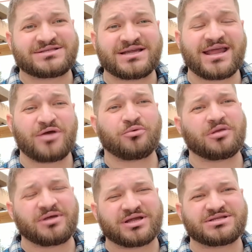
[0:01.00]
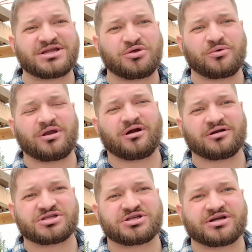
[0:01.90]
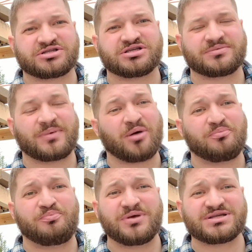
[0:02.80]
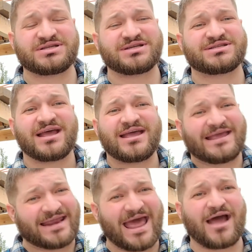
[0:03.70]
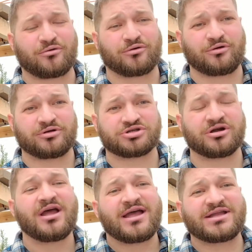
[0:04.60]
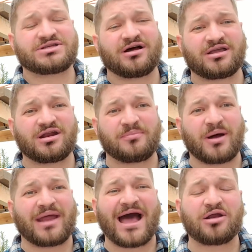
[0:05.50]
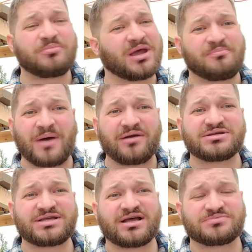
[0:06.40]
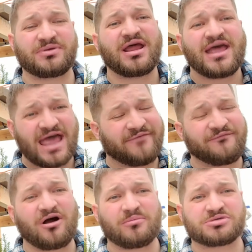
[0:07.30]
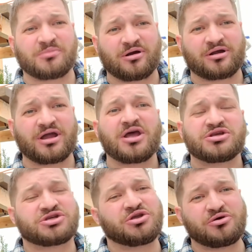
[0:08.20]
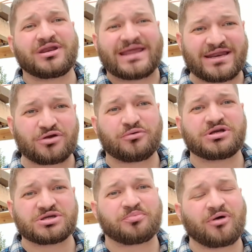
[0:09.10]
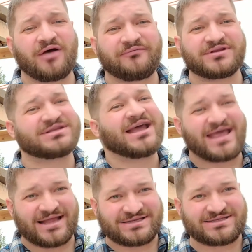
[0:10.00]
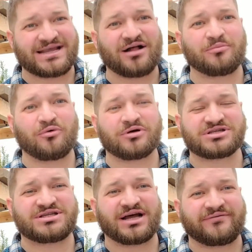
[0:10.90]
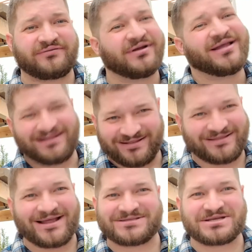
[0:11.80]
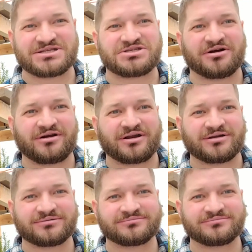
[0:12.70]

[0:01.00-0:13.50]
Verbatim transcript: Today, we're going to be continuing our discussions about business in agriculture and talking about how to be a better salesman at farmers market so you can increase your profits and sell more stuff. Let's get started.